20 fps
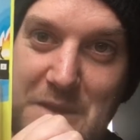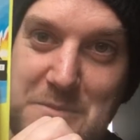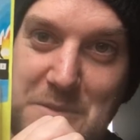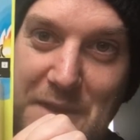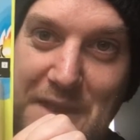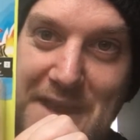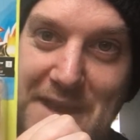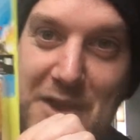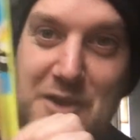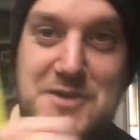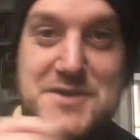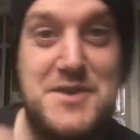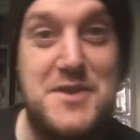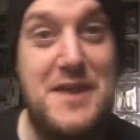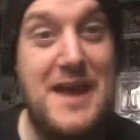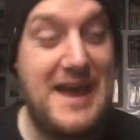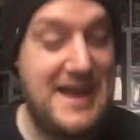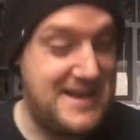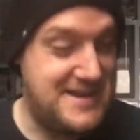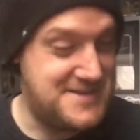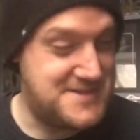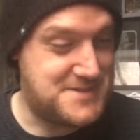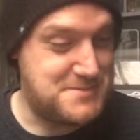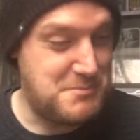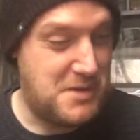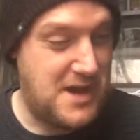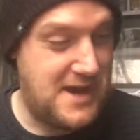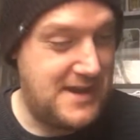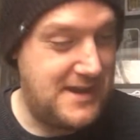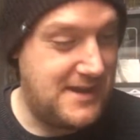But there you go. So that is
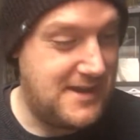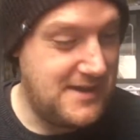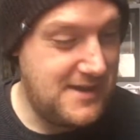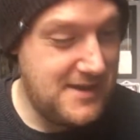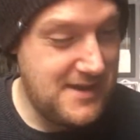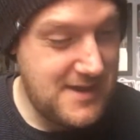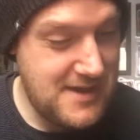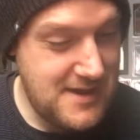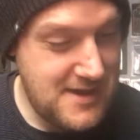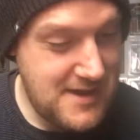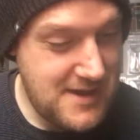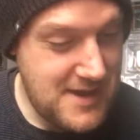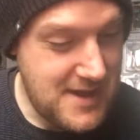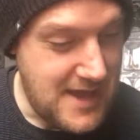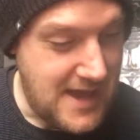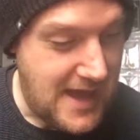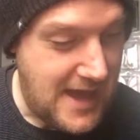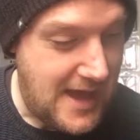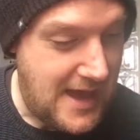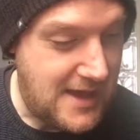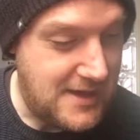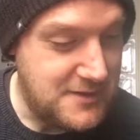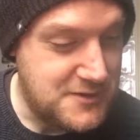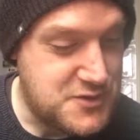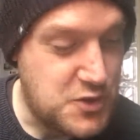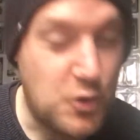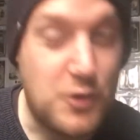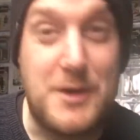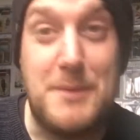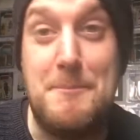my
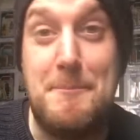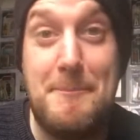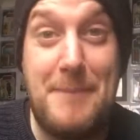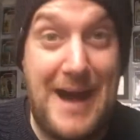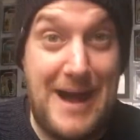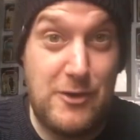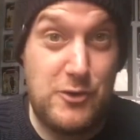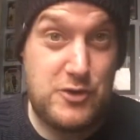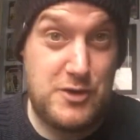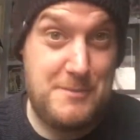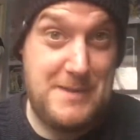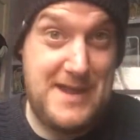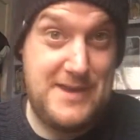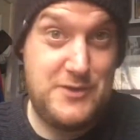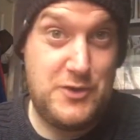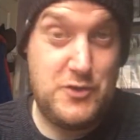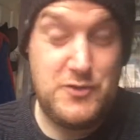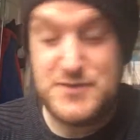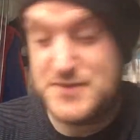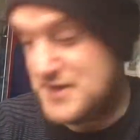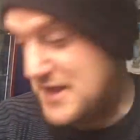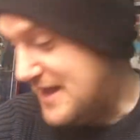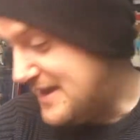Talking Battle Commandos.